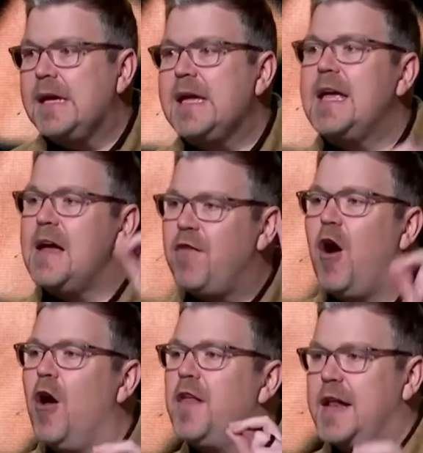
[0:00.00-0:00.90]
He gave
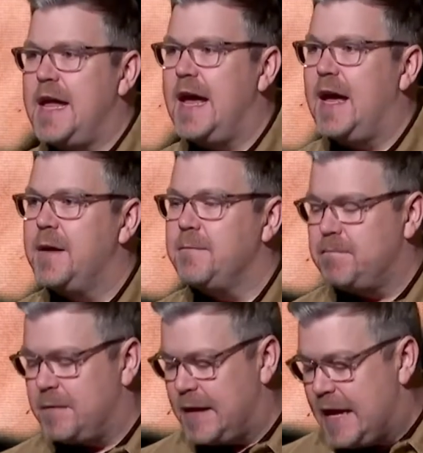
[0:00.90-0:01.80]
all that he had.
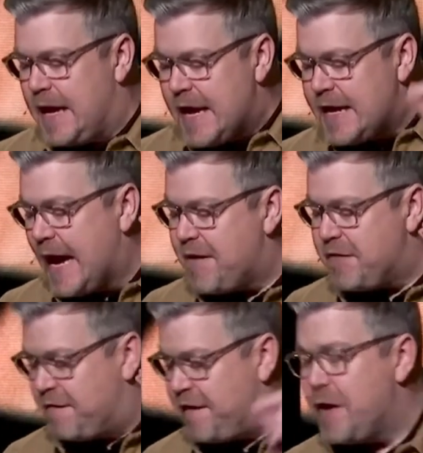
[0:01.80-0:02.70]
He
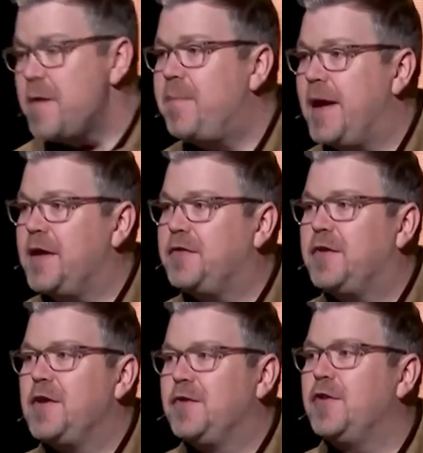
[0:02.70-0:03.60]
gave the very
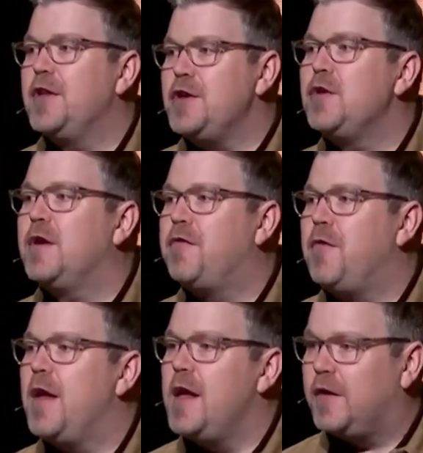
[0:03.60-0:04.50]
best so that you could
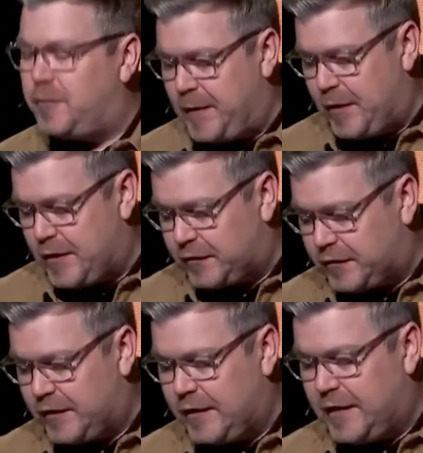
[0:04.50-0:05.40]

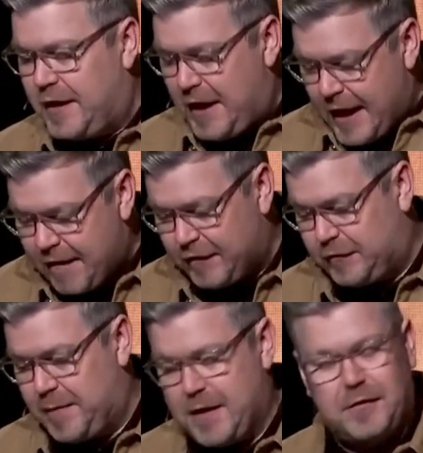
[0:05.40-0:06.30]
experience
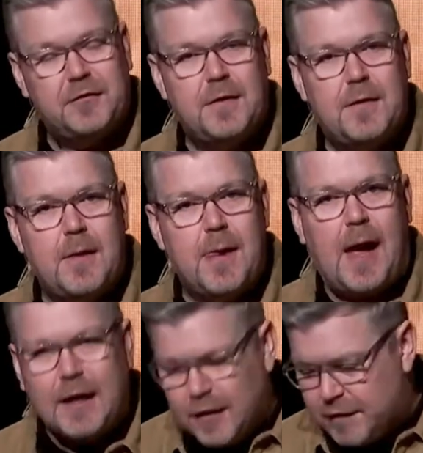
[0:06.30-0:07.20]
heaven's best.
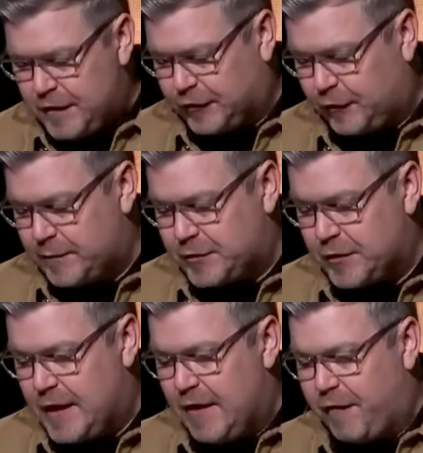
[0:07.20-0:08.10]
I love this
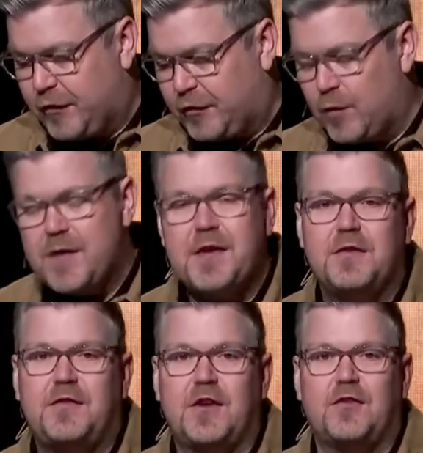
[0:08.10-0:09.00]
scripture, 1
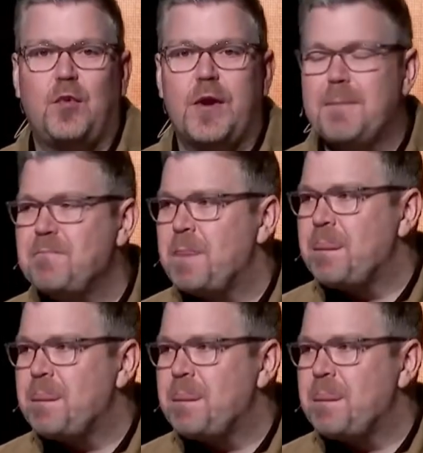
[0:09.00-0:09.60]
Corinthians 6:20.